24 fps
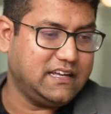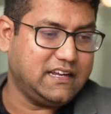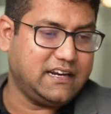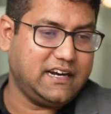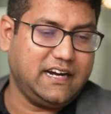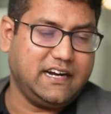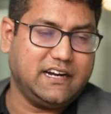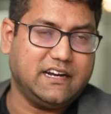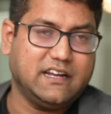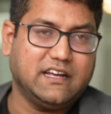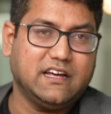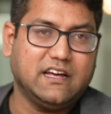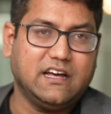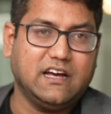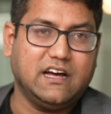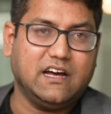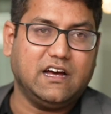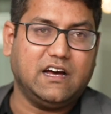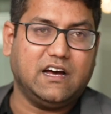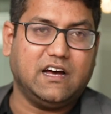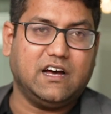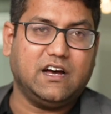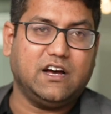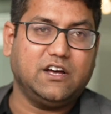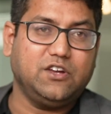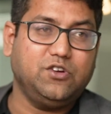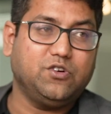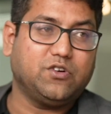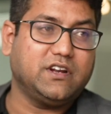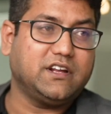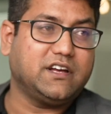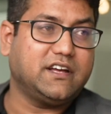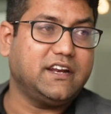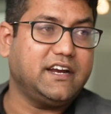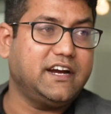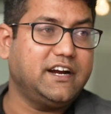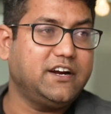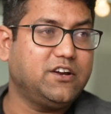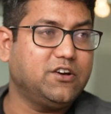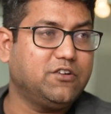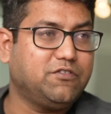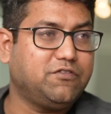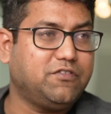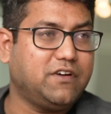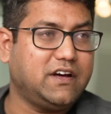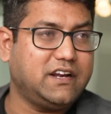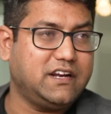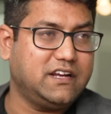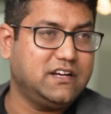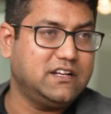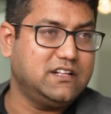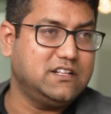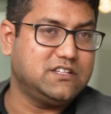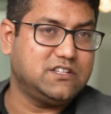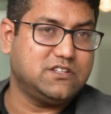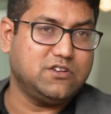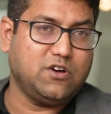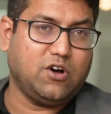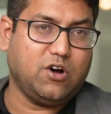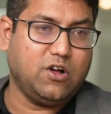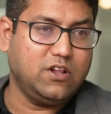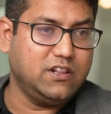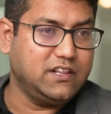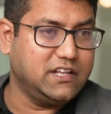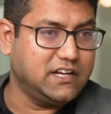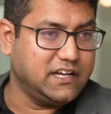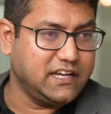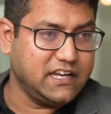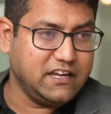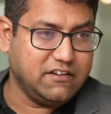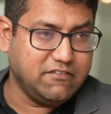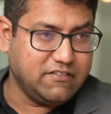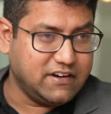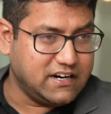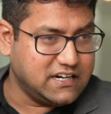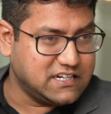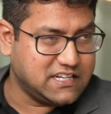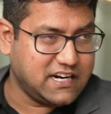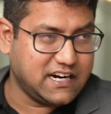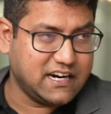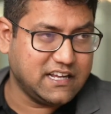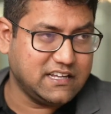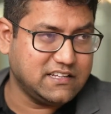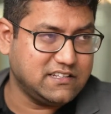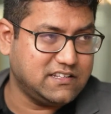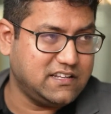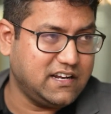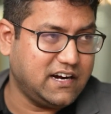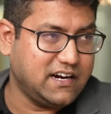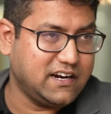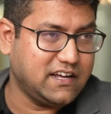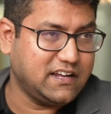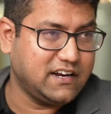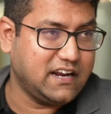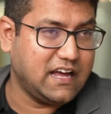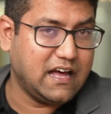Right? You can create your funnels, all the events that are